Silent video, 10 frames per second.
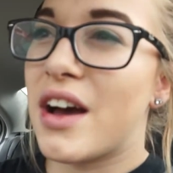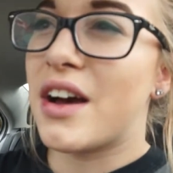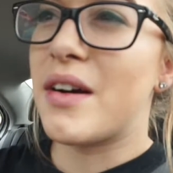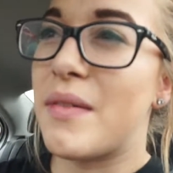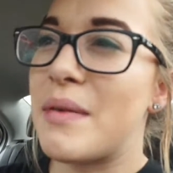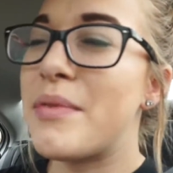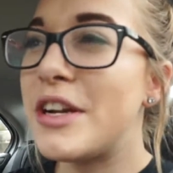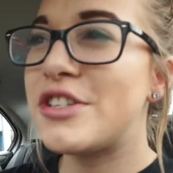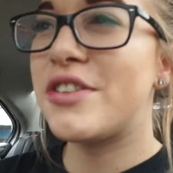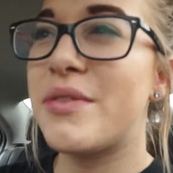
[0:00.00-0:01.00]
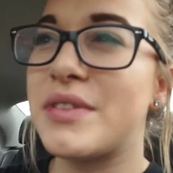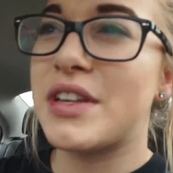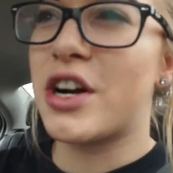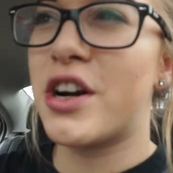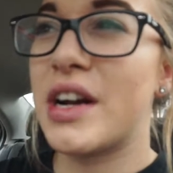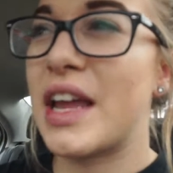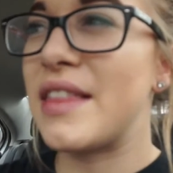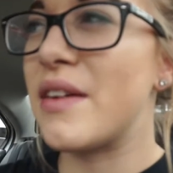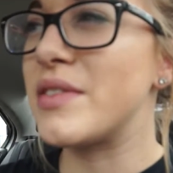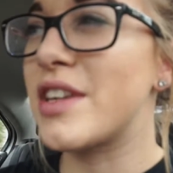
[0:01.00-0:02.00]
I'm pretty sure there was a
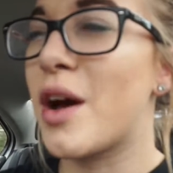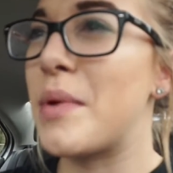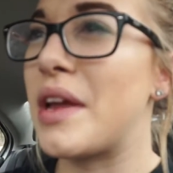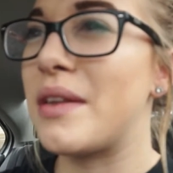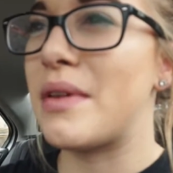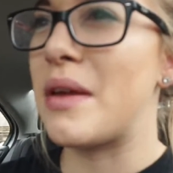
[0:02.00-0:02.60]
hurricane that was coming